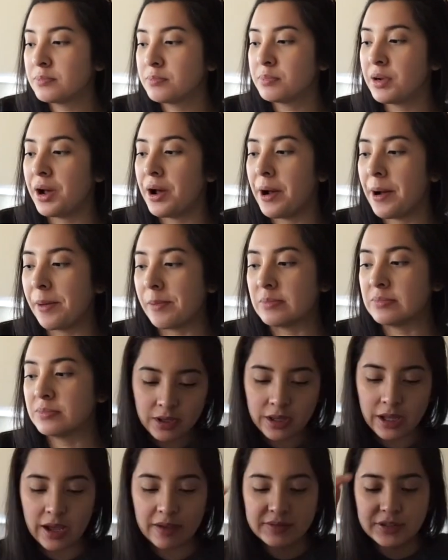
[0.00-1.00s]
But
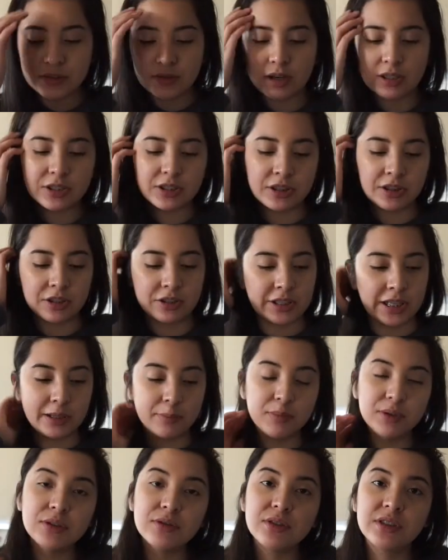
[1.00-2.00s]
after watching their
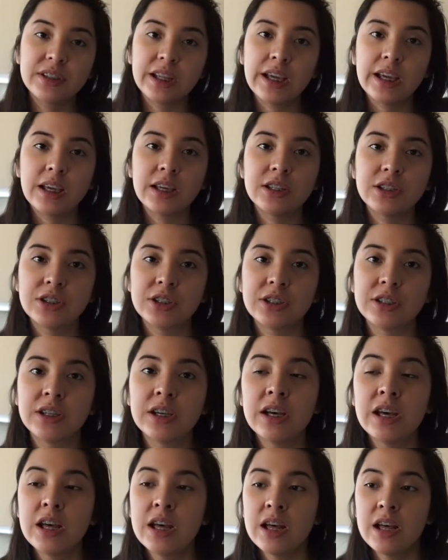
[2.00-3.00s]
debut stage
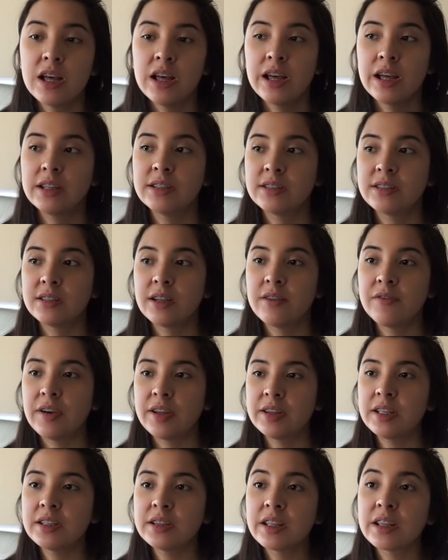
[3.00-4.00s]
and stuff,
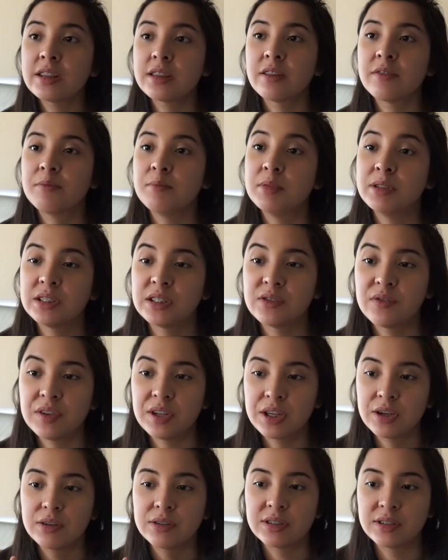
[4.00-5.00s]
I think like the music
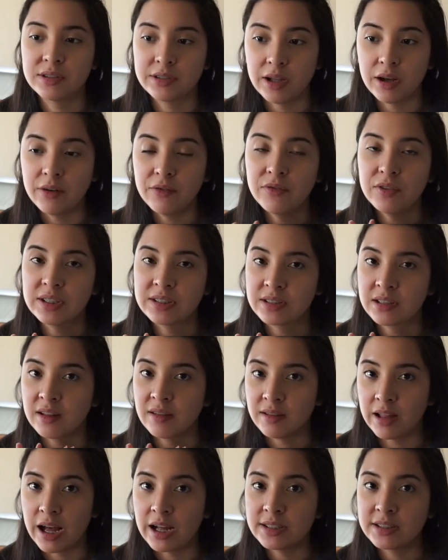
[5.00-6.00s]
video itself is a
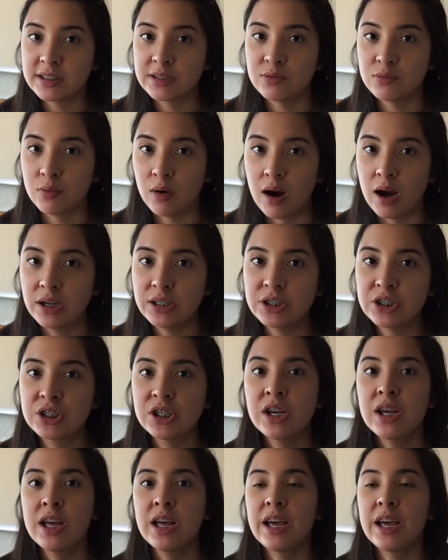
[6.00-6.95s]
lot to watch.